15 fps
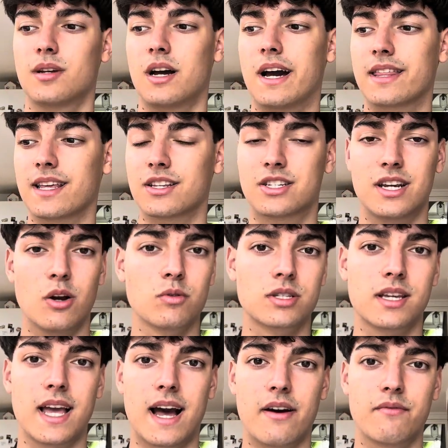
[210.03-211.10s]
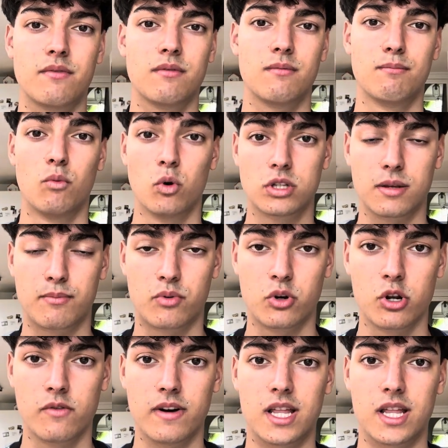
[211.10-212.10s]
I think Chelsea have more to prove.